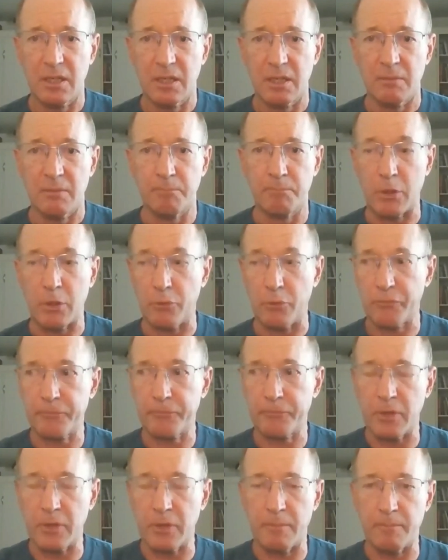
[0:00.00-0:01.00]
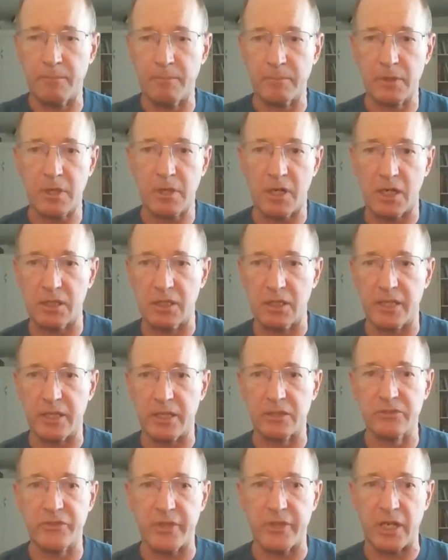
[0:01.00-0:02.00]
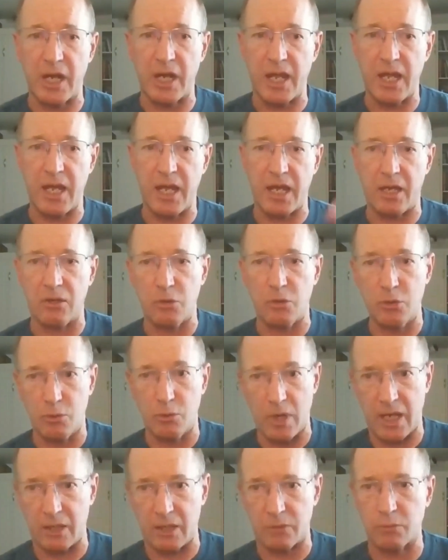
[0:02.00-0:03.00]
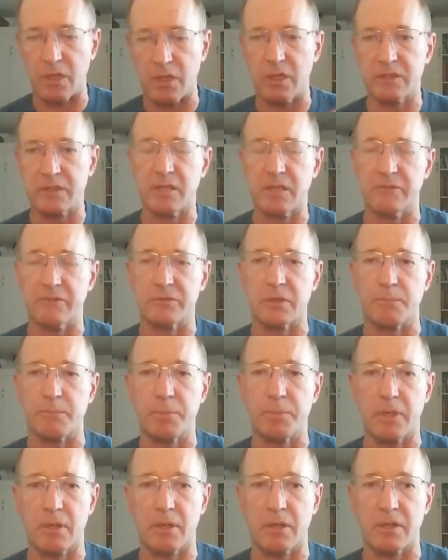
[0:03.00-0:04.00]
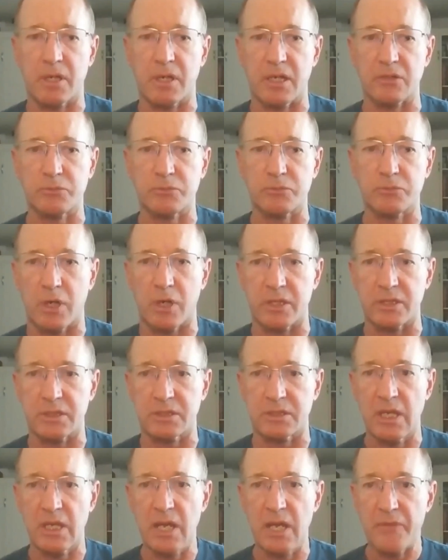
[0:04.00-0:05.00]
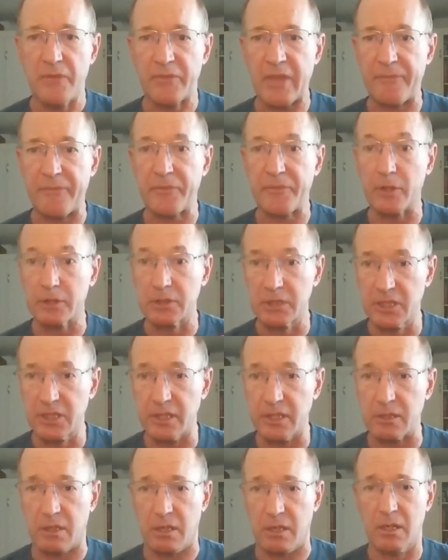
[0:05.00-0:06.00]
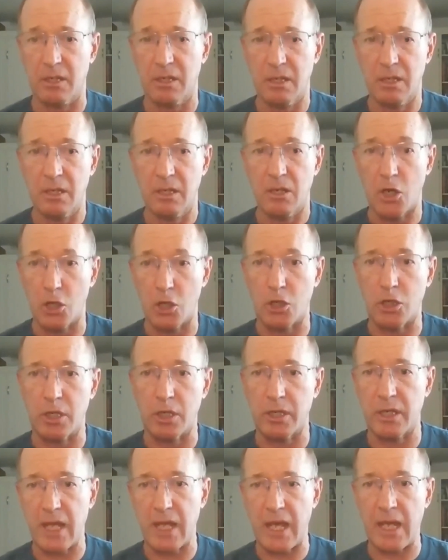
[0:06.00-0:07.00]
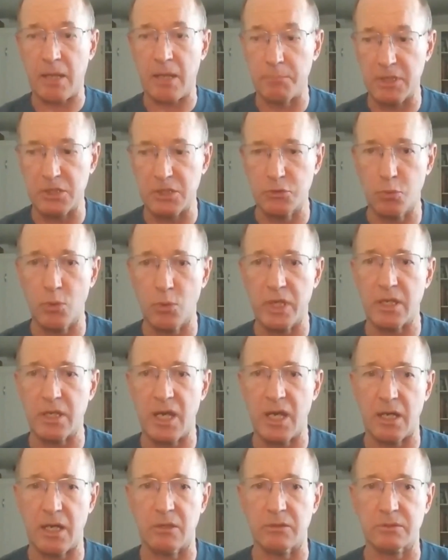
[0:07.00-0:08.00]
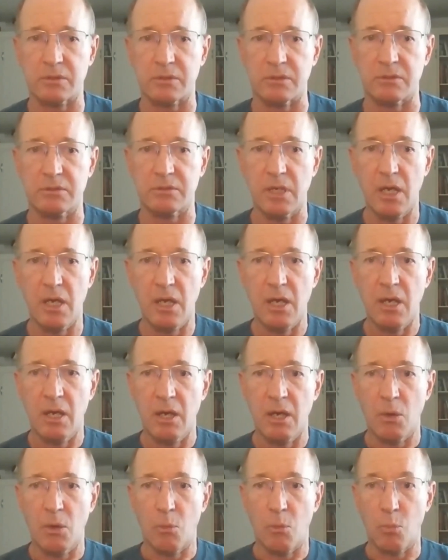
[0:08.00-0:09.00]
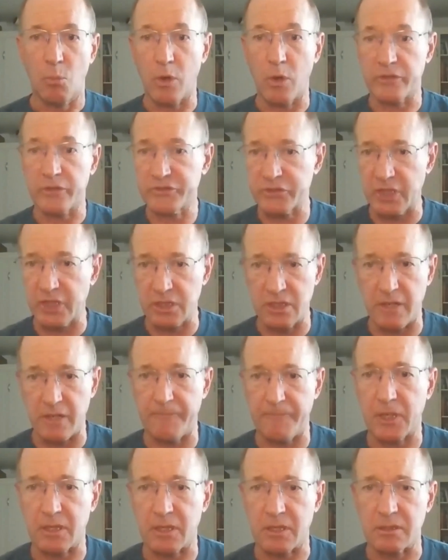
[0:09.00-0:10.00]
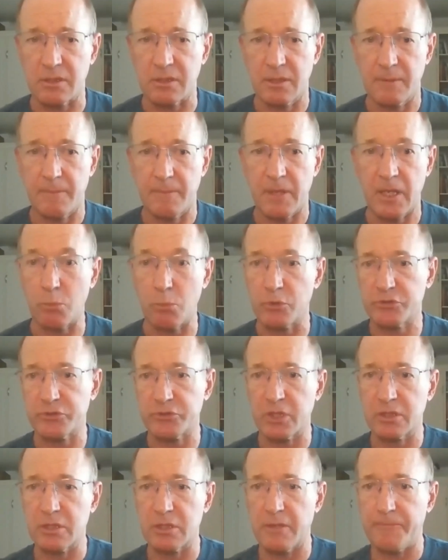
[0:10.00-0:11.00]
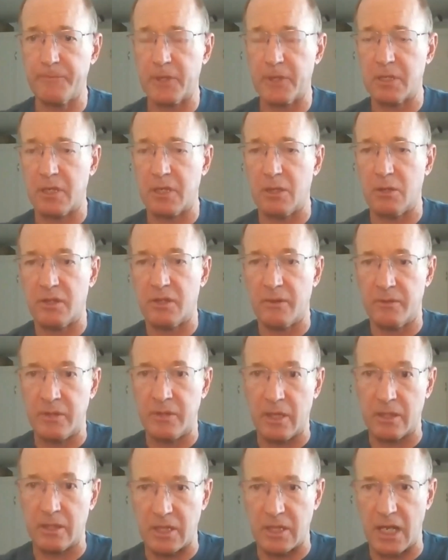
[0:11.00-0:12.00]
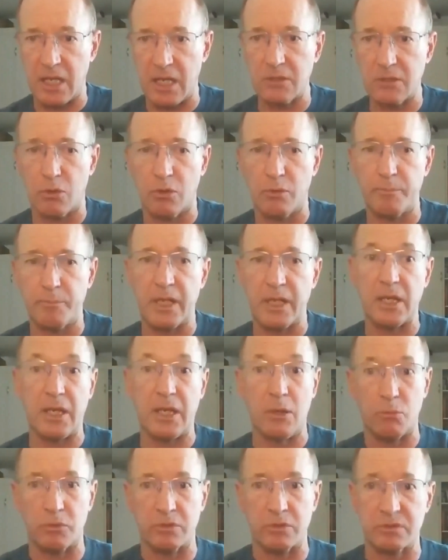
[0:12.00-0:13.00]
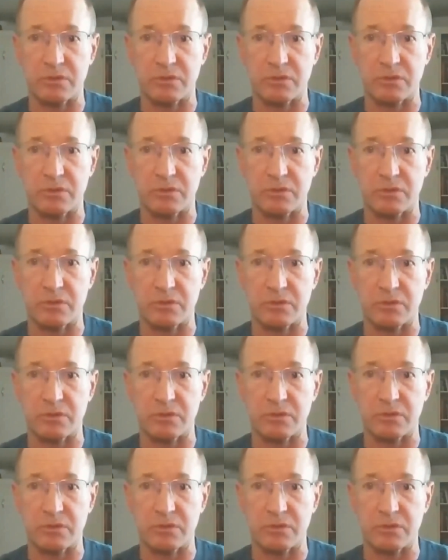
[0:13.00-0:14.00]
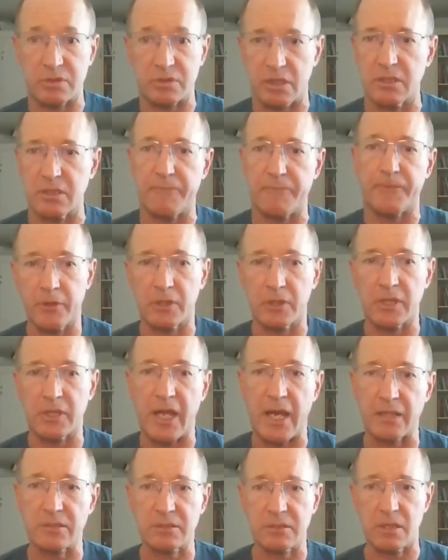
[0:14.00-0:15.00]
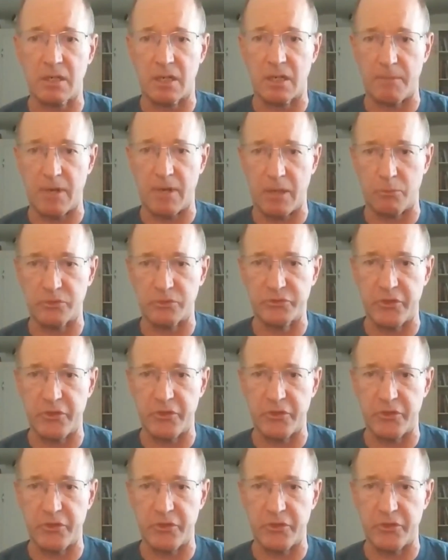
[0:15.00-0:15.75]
both from colleagues that I had who had relatives in Paradise, was that the litter on and between houses was significant. It was significant that they told me it was the last time I was there.